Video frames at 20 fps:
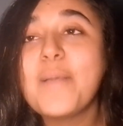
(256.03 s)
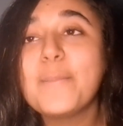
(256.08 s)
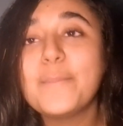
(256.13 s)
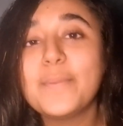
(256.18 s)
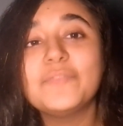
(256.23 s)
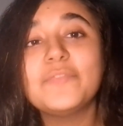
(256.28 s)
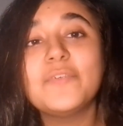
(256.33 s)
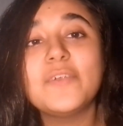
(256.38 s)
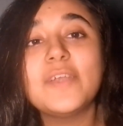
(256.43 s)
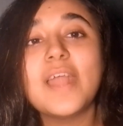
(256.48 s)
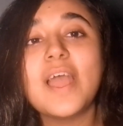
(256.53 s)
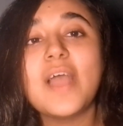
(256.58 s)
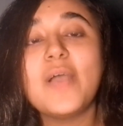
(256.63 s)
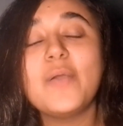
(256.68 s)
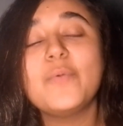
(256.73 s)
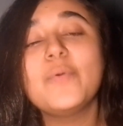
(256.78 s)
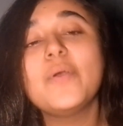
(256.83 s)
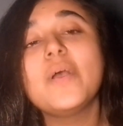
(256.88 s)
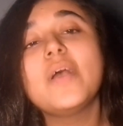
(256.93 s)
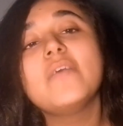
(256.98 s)
But for
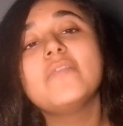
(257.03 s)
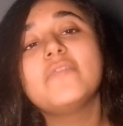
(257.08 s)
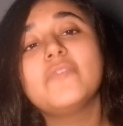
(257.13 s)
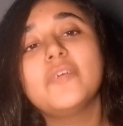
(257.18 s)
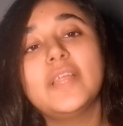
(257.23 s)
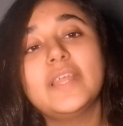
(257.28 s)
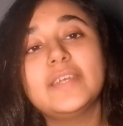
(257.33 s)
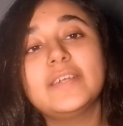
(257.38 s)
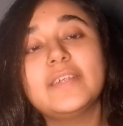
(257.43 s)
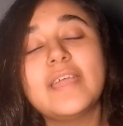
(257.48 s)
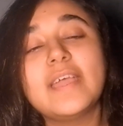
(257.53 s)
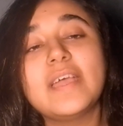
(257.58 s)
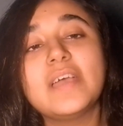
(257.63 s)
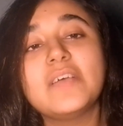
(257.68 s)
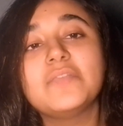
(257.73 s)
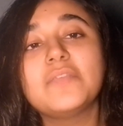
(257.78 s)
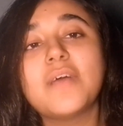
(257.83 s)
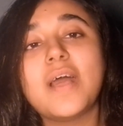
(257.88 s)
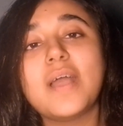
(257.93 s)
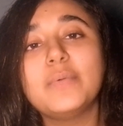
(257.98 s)
now, for letter
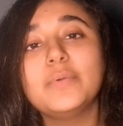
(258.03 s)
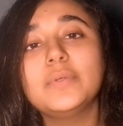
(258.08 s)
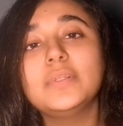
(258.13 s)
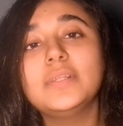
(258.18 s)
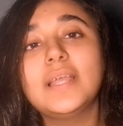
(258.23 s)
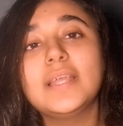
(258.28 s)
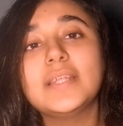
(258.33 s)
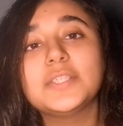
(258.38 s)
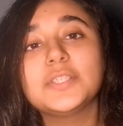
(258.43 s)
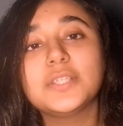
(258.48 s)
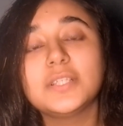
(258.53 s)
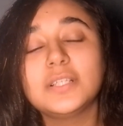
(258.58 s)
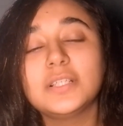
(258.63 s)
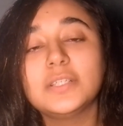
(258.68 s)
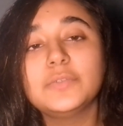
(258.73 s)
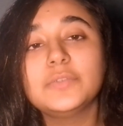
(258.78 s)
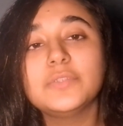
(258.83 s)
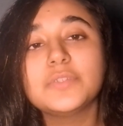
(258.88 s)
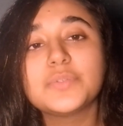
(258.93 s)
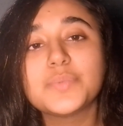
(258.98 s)
F, I would like to
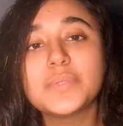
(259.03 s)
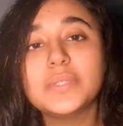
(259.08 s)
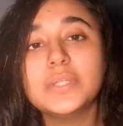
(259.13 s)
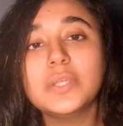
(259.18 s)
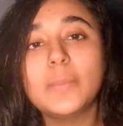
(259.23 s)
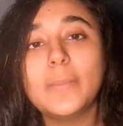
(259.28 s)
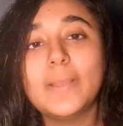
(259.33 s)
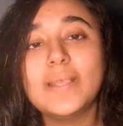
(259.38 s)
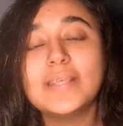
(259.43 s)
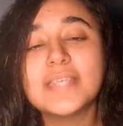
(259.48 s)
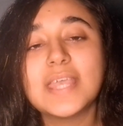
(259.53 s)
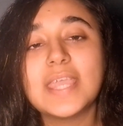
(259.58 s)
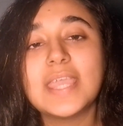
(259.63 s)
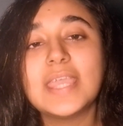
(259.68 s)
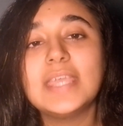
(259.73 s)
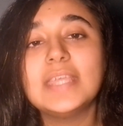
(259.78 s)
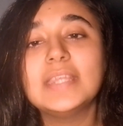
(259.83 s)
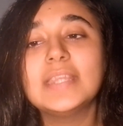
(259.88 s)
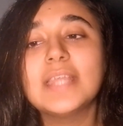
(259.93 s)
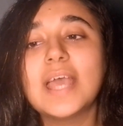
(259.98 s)
conclude this video by
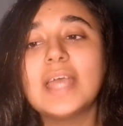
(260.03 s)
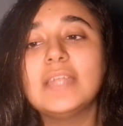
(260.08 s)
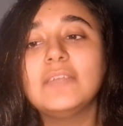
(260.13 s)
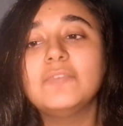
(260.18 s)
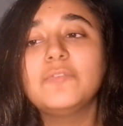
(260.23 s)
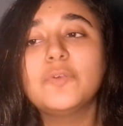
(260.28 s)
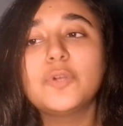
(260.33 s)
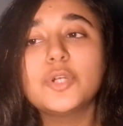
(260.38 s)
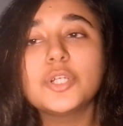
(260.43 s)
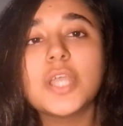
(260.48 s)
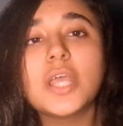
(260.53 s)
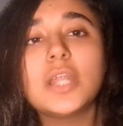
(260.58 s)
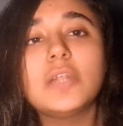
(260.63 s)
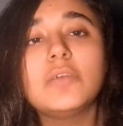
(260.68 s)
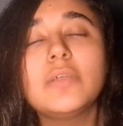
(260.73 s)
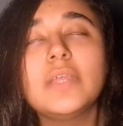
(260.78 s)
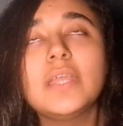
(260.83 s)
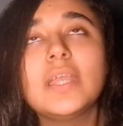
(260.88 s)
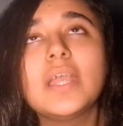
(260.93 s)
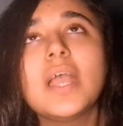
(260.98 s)
saying that
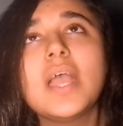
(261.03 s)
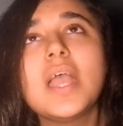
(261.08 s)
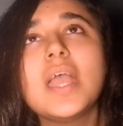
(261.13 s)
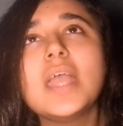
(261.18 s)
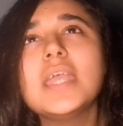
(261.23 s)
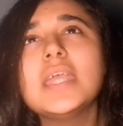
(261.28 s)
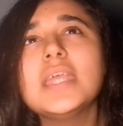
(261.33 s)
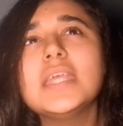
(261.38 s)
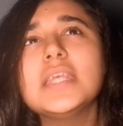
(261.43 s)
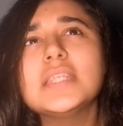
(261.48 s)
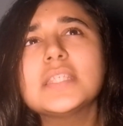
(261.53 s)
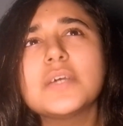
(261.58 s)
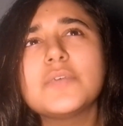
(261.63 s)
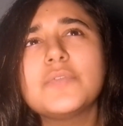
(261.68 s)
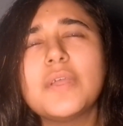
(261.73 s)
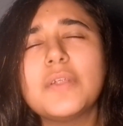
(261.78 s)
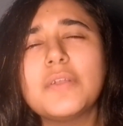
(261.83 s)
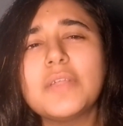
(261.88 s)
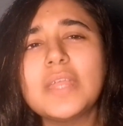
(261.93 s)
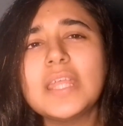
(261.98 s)
foreshadowing is a
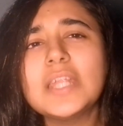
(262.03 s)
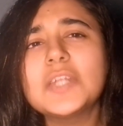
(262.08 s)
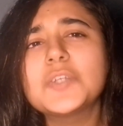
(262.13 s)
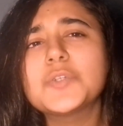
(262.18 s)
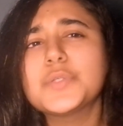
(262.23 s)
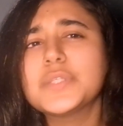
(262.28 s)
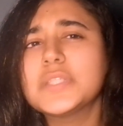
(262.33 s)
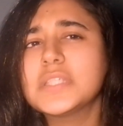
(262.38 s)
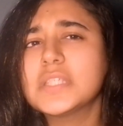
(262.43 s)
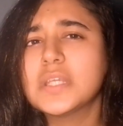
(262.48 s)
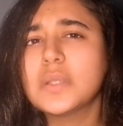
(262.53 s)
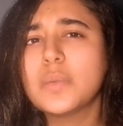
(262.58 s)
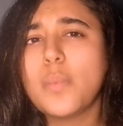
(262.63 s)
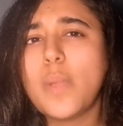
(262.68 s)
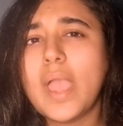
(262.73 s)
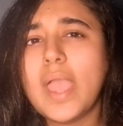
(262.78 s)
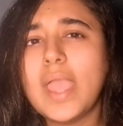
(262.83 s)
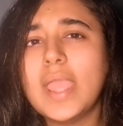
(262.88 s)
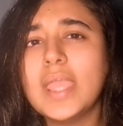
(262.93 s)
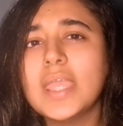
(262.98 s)
very interesting
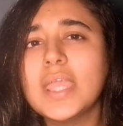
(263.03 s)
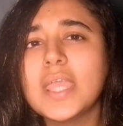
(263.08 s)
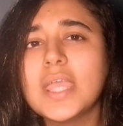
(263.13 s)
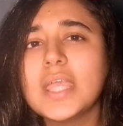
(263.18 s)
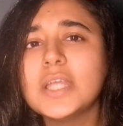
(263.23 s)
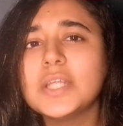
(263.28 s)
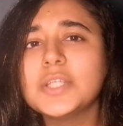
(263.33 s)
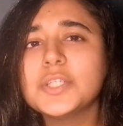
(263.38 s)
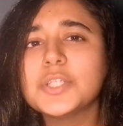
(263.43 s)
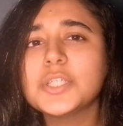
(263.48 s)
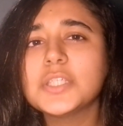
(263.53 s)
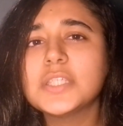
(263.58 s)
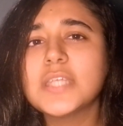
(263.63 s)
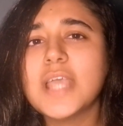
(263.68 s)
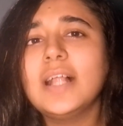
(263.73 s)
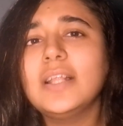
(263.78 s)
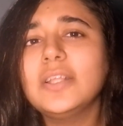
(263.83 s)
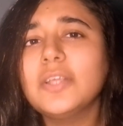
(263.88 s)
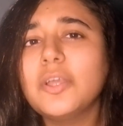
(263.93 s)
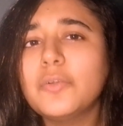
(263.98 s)
way to
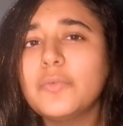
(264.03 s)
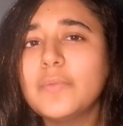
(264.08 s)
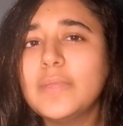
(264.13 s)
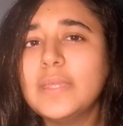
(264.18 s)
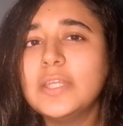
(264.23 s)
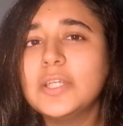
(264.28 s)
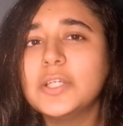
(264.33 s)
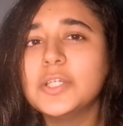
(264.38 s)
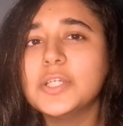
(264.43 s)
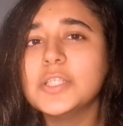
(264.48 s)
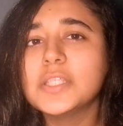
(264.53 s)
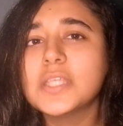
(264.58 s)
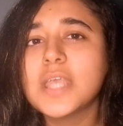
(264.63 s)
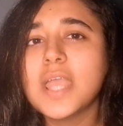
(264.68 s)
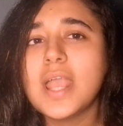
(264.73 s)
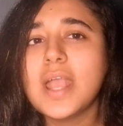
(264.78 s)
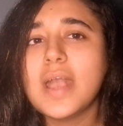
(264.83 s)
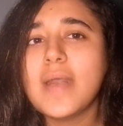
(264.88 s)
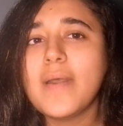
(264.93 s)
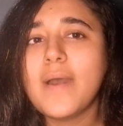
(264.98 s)
tell your readers
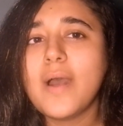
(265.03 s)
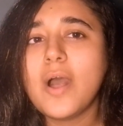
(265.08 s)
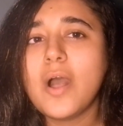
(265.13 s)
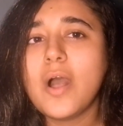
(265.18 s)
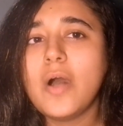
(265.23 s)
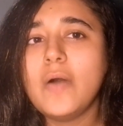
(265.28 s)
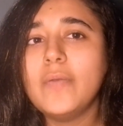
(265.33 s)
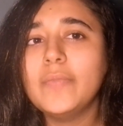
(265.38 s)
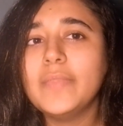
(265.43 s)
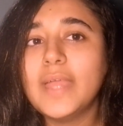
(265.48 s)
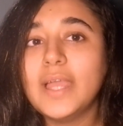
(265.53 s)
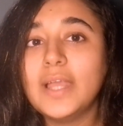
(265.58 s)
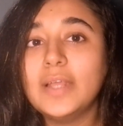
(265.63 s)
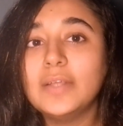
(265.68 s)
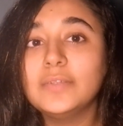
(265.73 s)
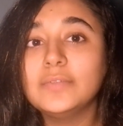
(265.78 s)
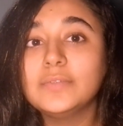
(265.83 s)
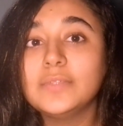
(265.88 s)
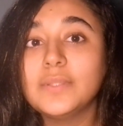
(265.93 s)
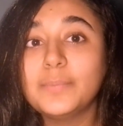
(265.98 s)

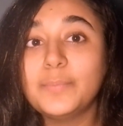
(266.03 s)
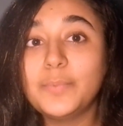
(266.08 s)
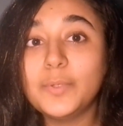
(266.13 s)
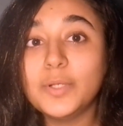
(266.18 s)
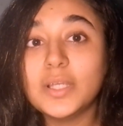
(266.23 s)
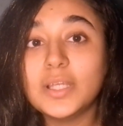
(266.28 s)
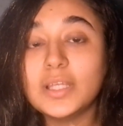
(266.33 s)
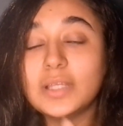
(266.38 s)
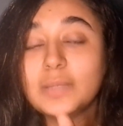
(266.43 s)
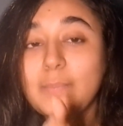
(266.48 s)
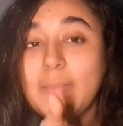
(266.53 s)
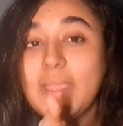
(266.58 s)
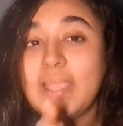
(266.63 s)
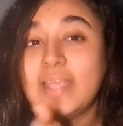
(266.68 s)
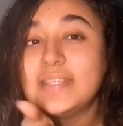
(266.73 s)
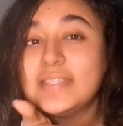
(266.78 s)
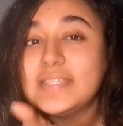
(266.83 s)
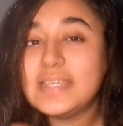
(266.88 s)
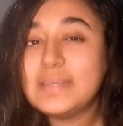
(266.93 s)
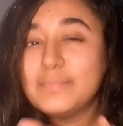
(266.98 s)
that the book
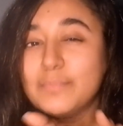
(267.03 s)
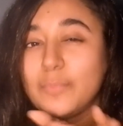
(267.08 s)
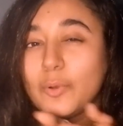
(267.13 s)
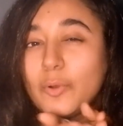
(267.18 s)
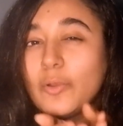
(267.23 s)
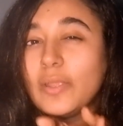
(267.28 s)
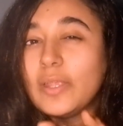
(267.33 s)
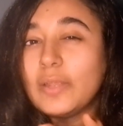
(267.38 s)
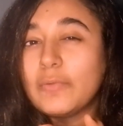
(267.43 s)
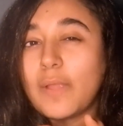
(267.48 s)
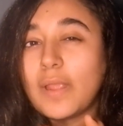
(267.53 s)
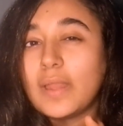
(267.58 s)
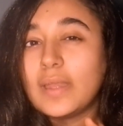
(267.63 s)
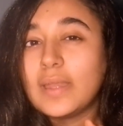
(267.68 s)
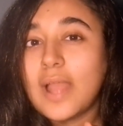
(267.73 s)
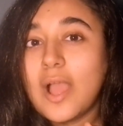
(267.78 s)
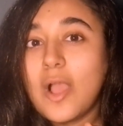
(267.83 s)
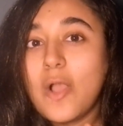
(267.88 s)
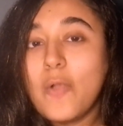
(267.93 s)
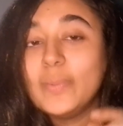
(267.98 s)
may seem boring right
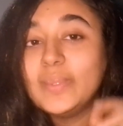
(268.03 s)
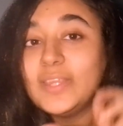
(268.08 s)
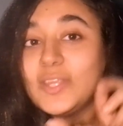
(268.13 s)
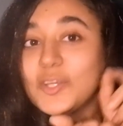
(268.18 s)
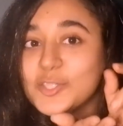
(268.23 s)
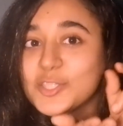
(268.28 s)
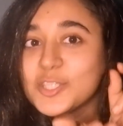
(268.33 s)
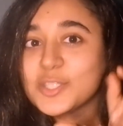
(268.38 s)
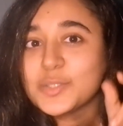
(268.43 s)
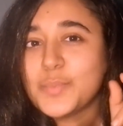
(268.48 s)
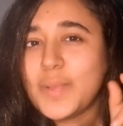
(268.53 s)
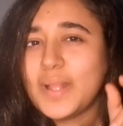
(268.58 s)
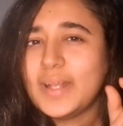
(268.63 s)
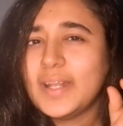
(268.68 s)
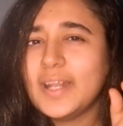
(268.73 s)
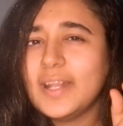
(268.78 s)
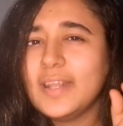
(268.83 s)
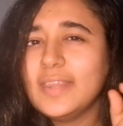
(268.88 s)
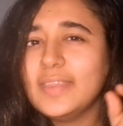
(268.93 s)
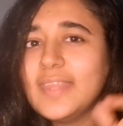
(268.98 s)
now, but there's this one
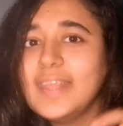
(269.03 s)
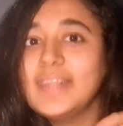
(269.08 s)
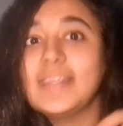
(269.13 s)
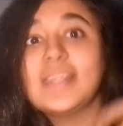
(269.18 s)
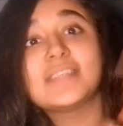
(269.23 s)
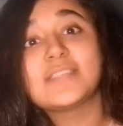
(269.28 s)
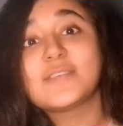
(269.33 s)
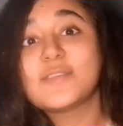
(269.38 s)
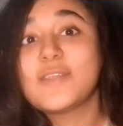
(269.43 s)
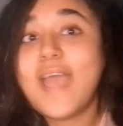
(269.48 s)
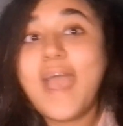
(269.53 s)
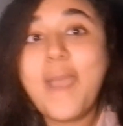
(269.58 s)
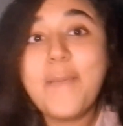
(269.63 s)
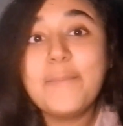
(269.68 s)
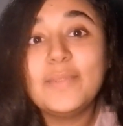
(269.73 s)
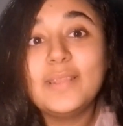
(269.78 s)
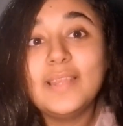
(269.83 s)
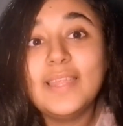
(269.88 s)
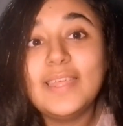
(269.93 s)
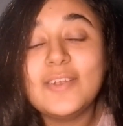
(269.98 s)
little thing that's going to
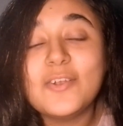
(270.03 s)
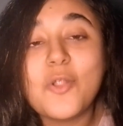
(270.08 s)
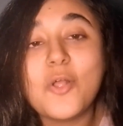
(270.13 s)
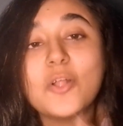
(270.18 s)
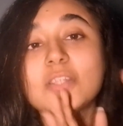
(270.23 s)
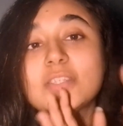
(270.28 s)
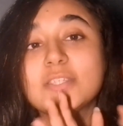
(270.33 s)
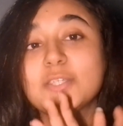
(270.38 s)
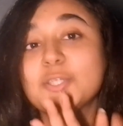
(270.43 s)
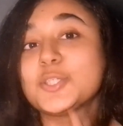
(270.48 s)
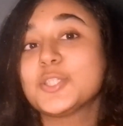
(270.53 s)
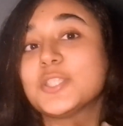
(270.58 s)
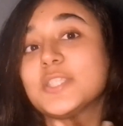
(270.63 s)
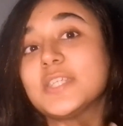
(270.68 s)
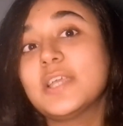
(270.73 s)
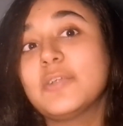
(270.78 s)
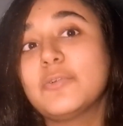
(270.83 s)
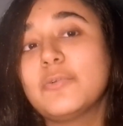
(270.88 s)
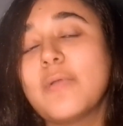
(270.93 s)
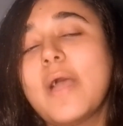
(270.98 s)
happen later on, so just
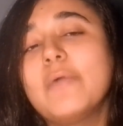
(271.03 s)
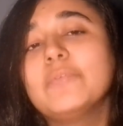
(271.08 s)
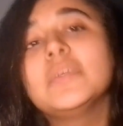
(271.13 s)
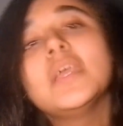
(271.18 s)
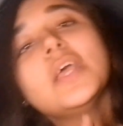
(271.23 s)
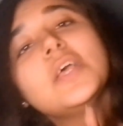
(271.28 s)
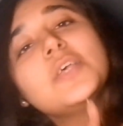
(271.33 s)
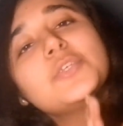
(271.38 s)
stick around.